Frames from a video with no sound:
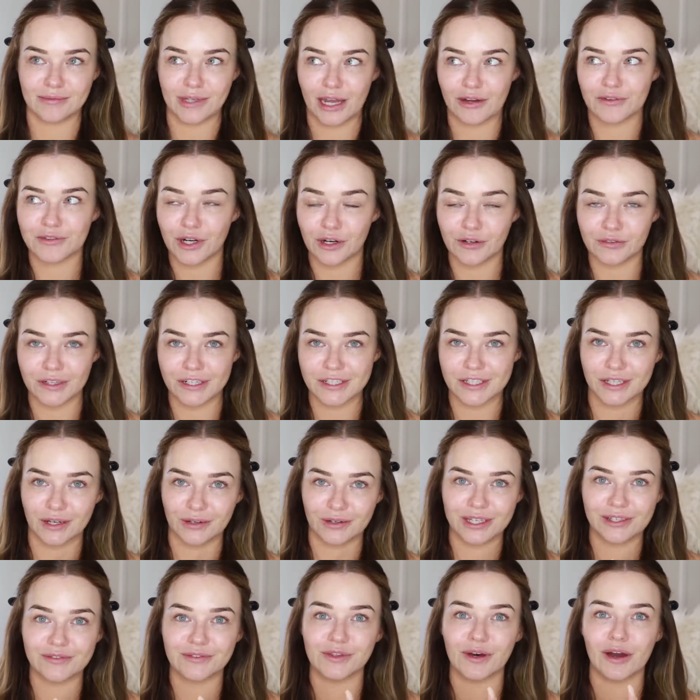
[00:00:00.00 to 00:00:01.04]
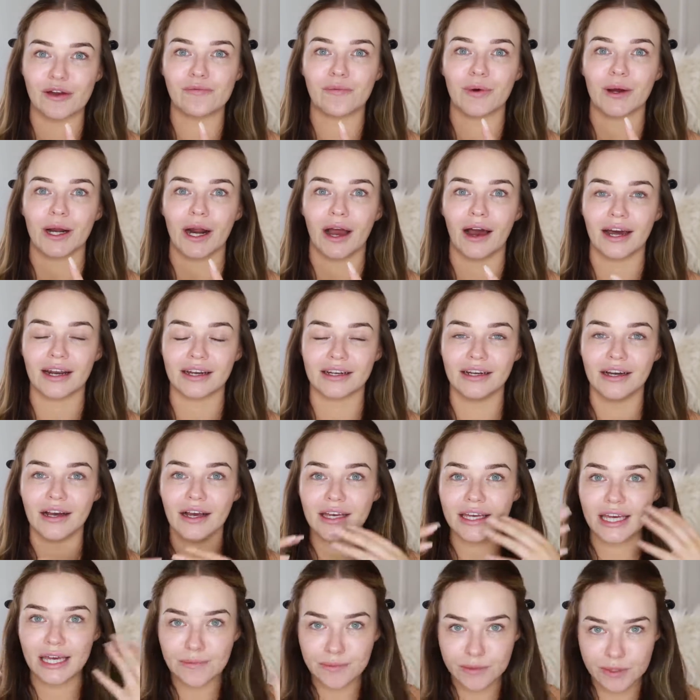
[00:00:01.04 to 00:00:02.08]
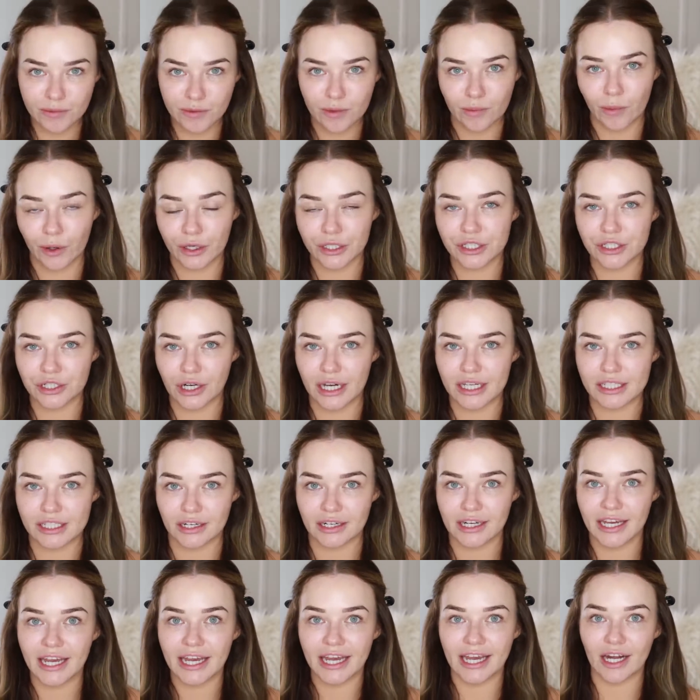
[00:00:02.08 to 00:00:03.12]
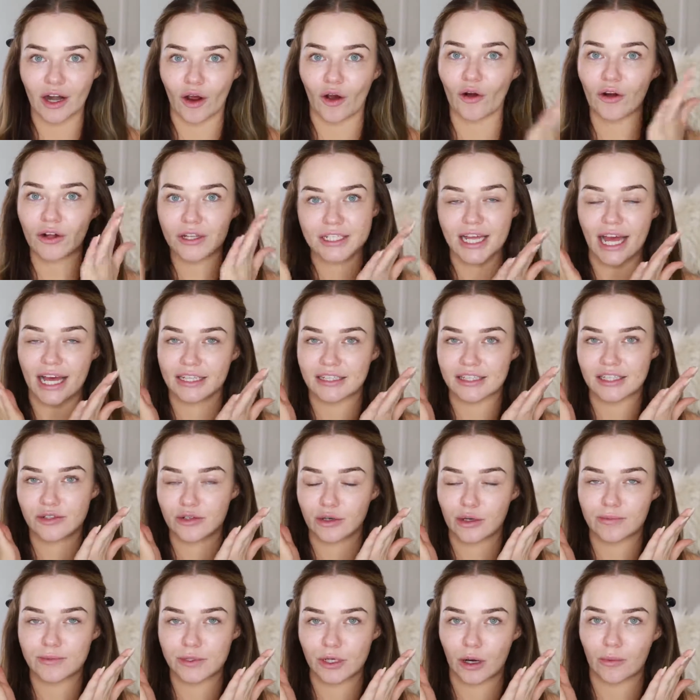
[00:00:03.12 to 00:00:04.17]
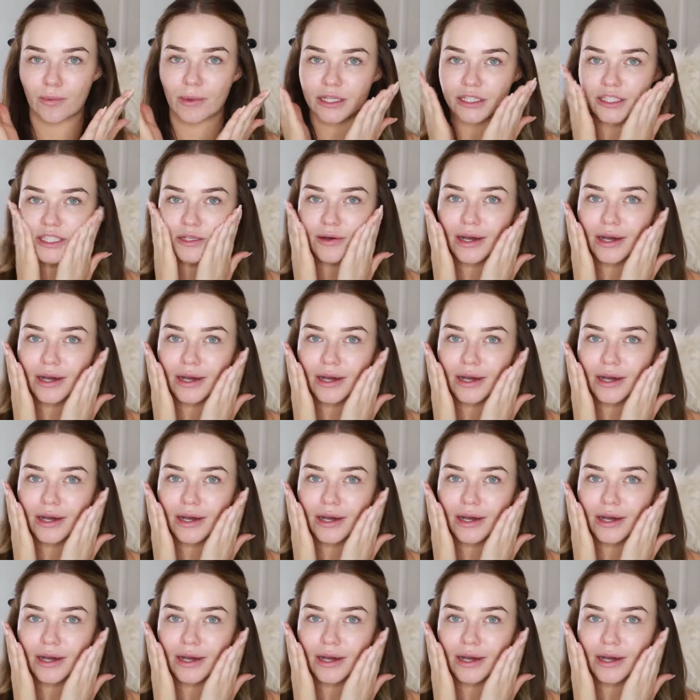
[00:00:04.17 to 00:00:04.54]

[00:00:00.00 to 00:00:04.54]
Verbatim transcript: left over. So even though I put on heaps of the moisturizer, it all tends to absorb in.